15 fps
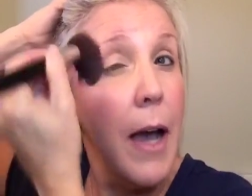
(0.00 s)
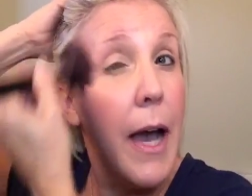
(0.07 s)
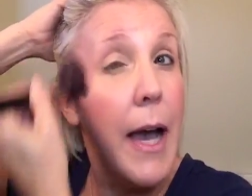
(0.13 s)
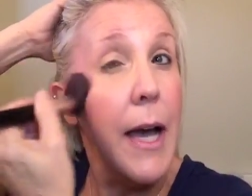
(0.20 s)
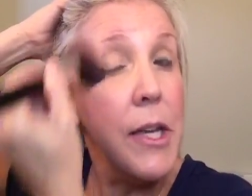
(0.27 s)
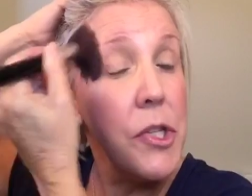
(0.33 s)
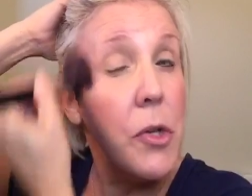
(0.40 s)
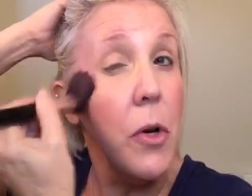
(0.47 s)

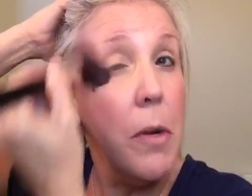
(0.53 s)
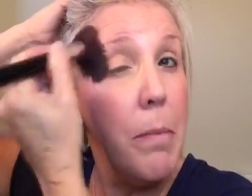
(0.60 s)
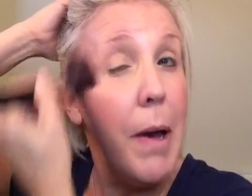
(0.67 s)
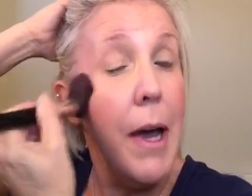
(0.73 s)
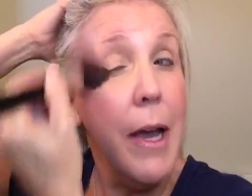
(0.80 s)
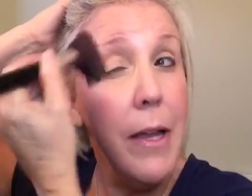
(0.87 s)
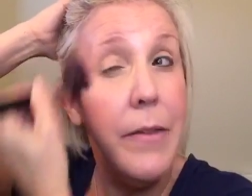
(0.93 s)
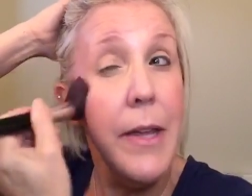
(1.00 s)
I started
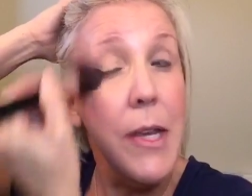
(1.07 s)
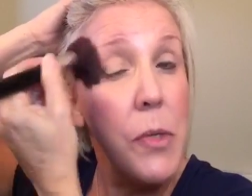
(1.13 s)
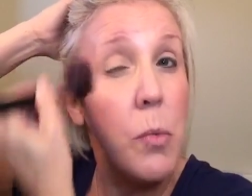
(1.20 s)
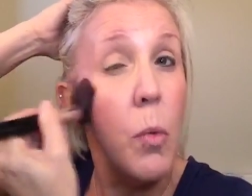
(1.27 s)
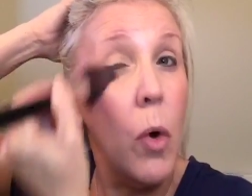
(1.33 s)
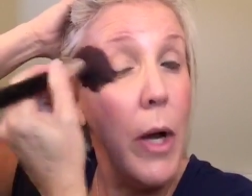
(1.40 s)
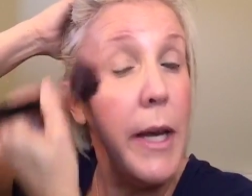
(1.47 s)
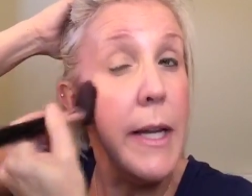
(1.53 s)
buying these
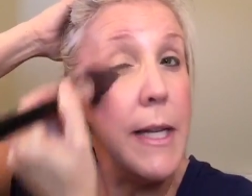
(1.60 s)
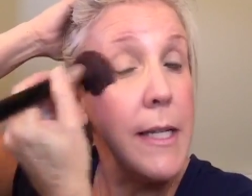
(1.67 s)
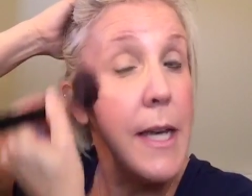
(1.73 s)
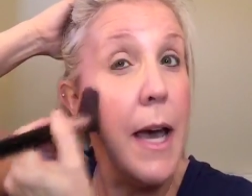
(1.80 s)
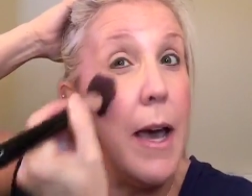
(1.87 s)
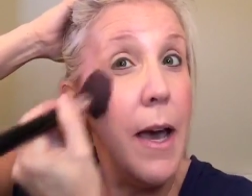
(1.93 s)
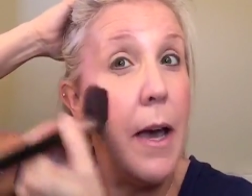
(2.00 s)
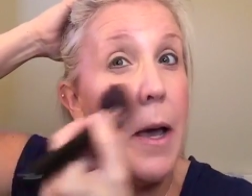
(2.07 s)
one at a
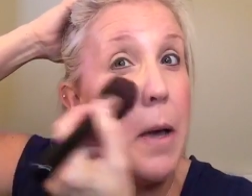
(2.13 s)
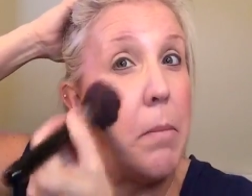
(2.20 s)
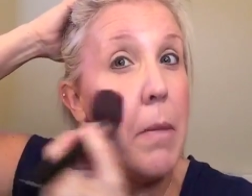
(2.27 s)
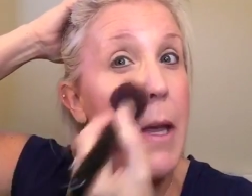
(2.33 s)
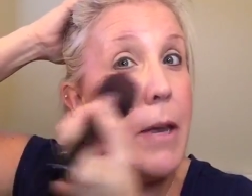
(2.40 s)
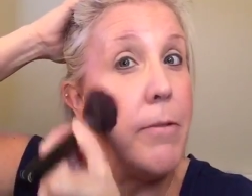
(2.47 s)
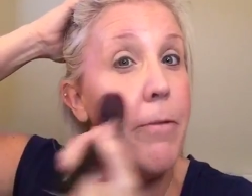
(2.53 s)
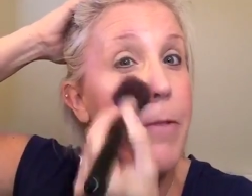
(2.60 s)
time
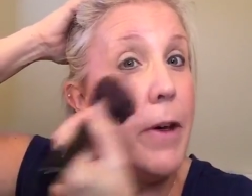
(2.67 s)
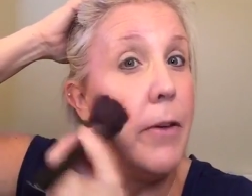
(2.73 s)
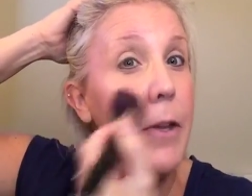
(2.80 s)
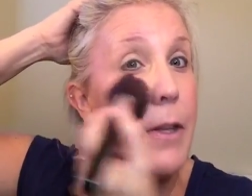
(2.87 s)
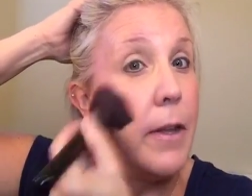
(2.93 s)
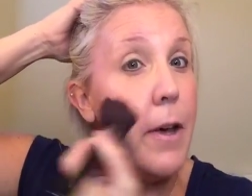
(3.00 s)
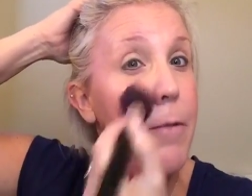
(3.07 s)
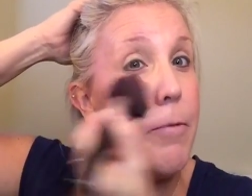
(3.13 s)
and fell
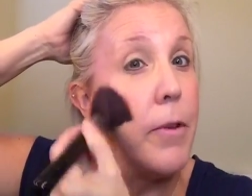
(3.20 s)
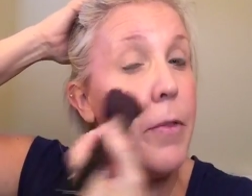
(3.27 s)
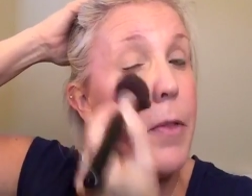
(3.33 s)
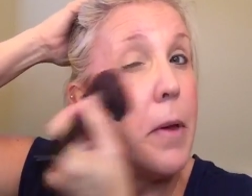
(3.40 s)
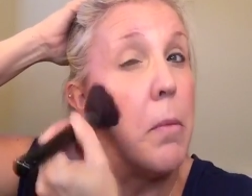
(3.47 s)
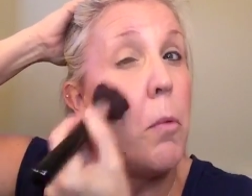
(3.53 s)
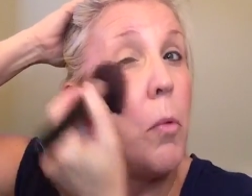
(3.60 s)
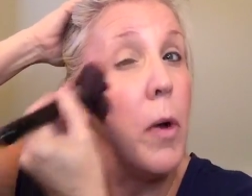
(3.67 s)
in love with
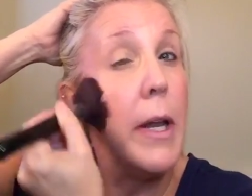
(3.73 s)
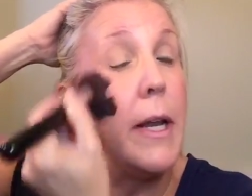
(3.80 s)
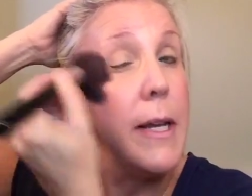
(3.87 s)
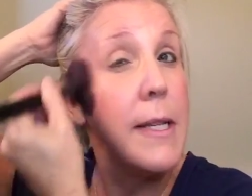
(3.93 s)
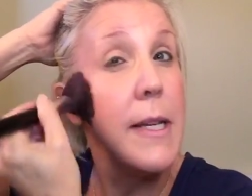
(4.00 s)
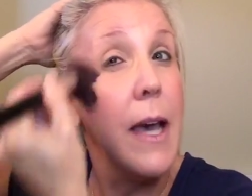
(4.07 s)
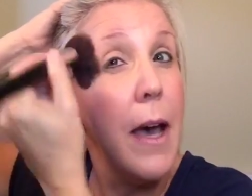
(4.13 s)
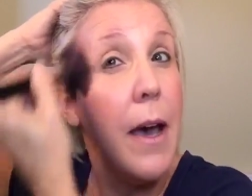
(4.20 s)
them one at a
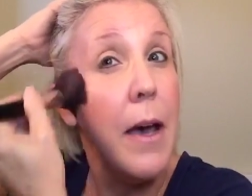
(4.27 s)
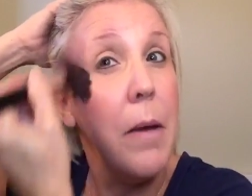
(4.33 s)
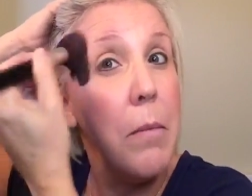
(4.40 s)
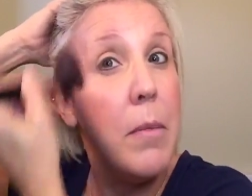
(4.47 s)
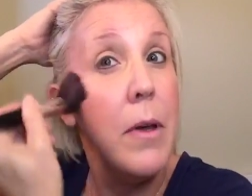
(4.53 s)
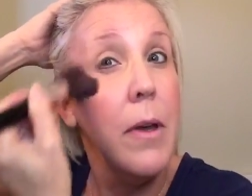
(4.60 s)
time